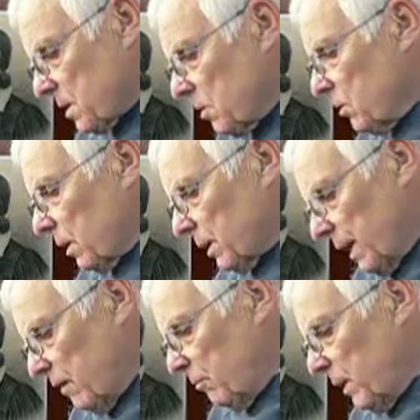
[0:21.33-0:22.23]
Do not
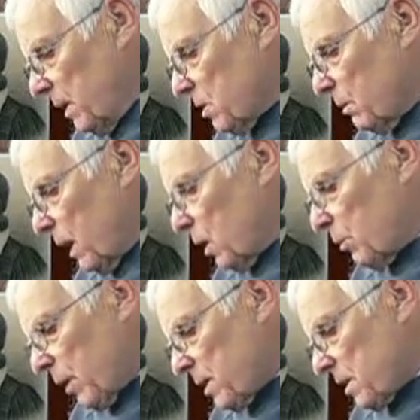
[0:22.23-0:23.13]
leave me to my
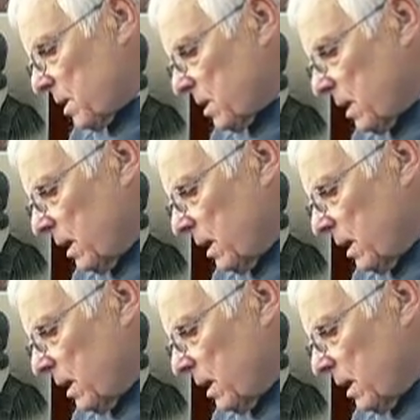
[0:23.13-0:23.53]
oppressors.